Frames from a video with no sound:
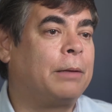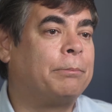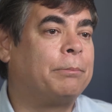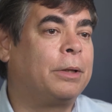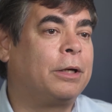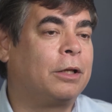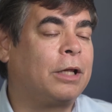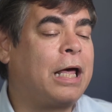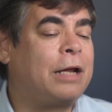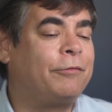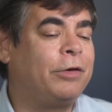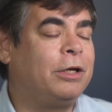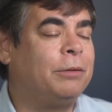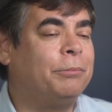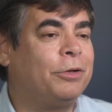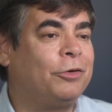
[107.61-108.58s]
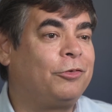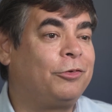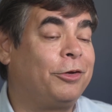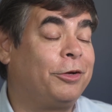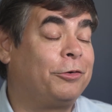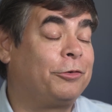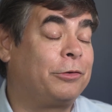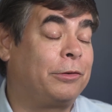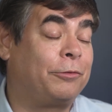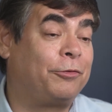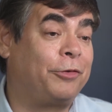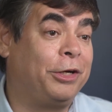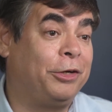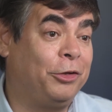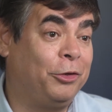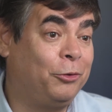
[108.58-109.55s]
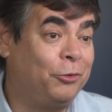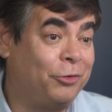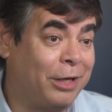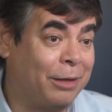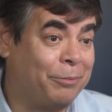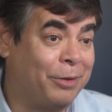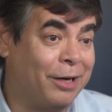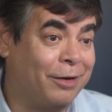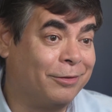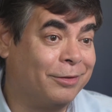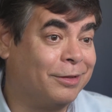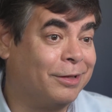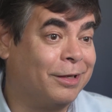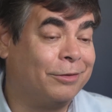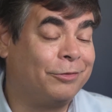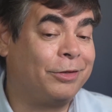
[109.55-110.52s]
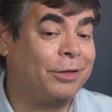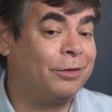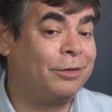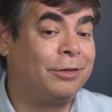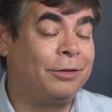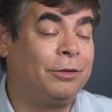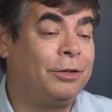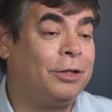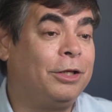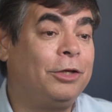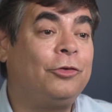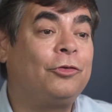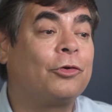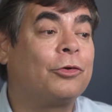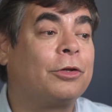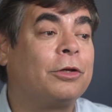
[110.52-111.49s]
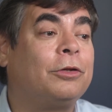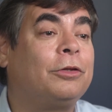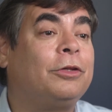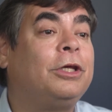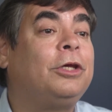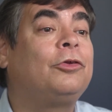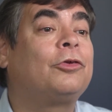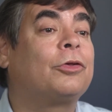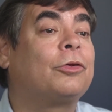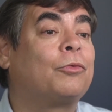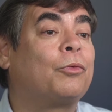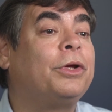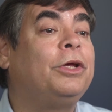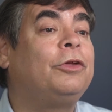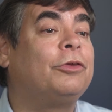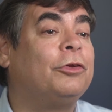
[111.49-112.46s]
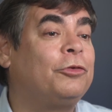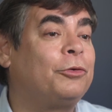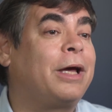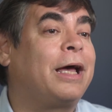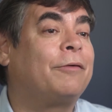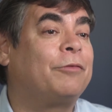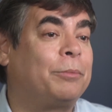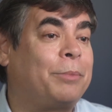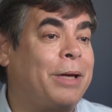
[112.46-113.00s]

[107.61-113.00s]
but a lot of aid administrators are afraid to use that power. And I say, these are the reasons you have the